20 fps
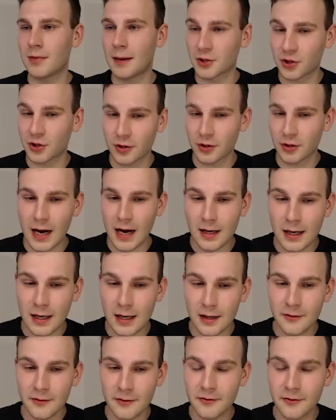publish on
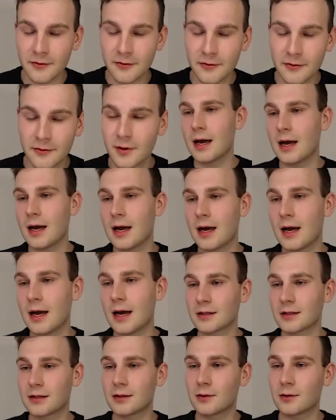arXiv.
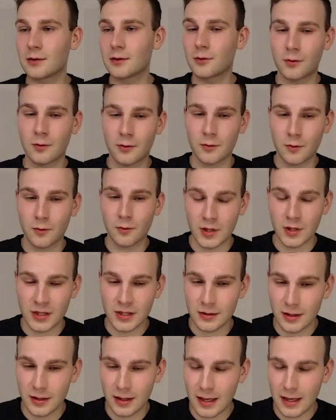And
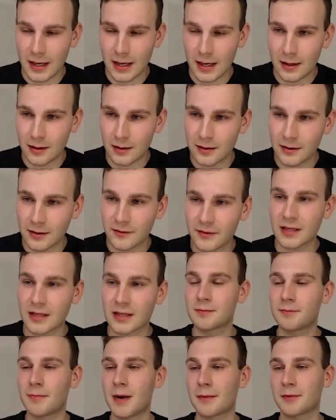once
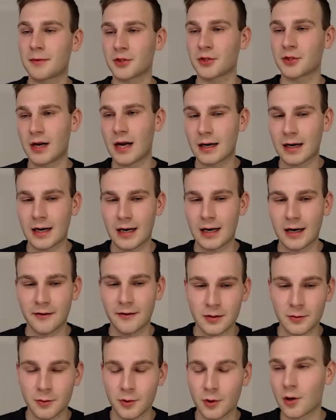that is published on
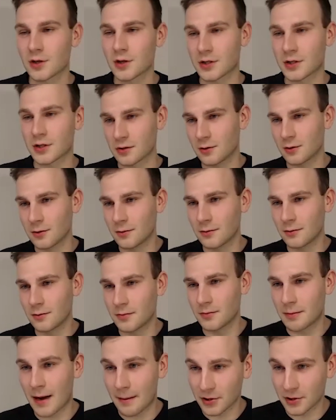arXiv, it will also
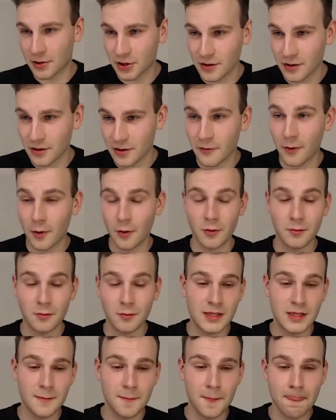be published in the
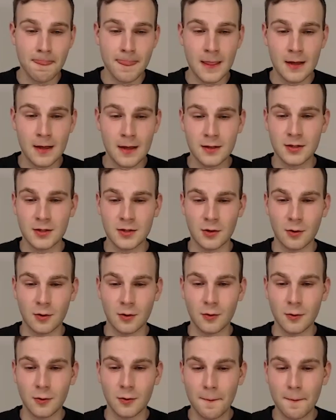forums.
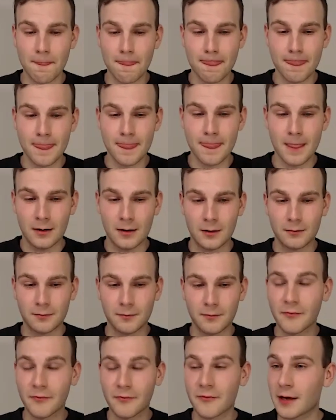So
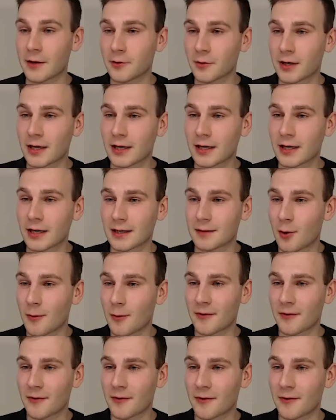there you can get
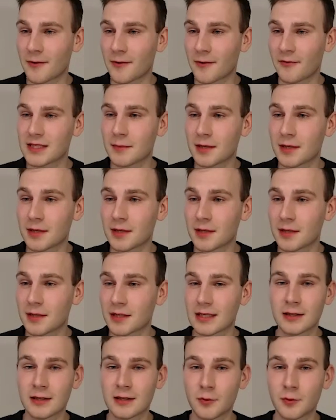more performance
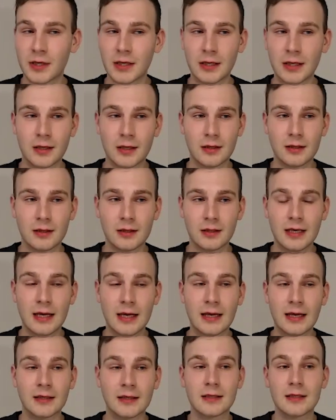numbers, and we
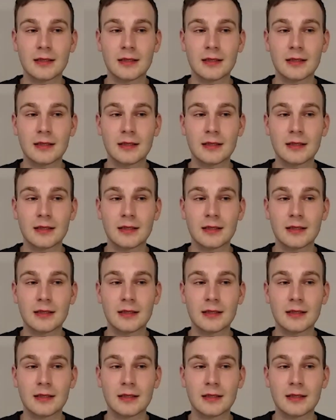